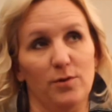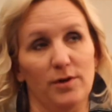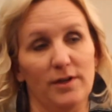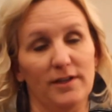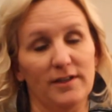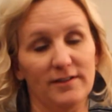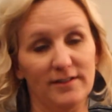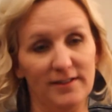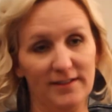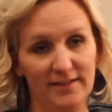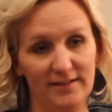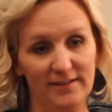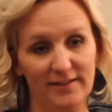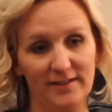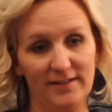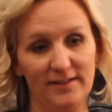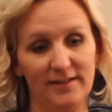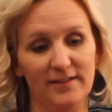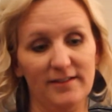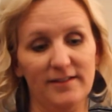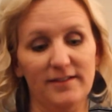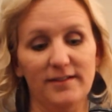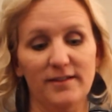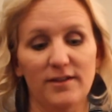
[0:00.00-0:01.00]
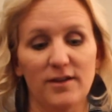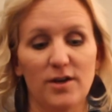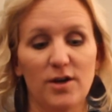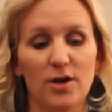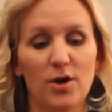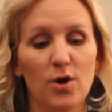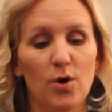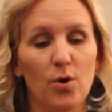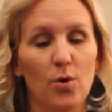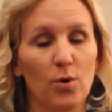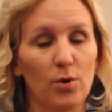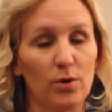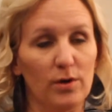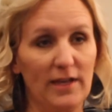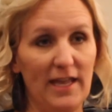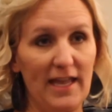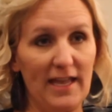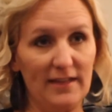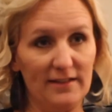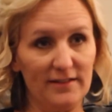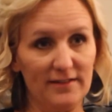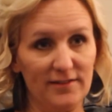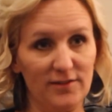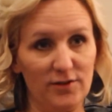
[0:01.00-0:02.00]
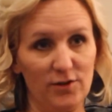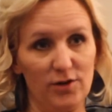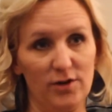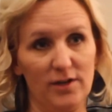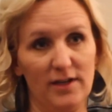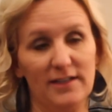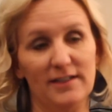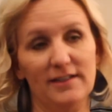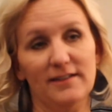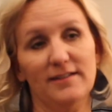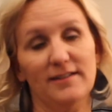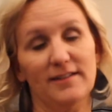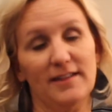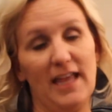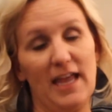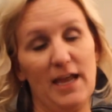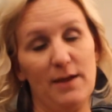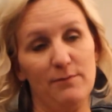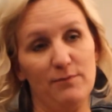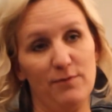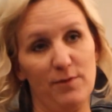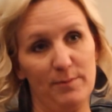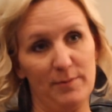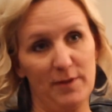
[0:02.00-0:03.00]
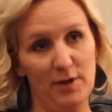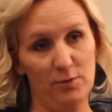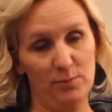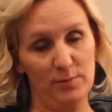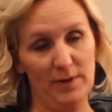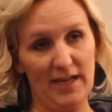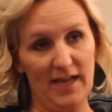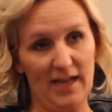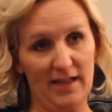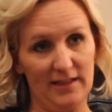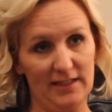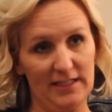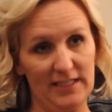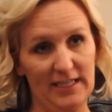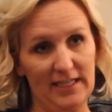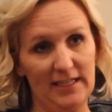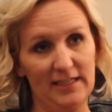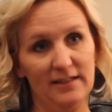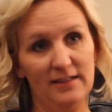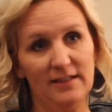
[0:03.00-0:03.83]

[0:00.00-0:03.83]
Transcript: or illnesses or cancer an escape from their reality.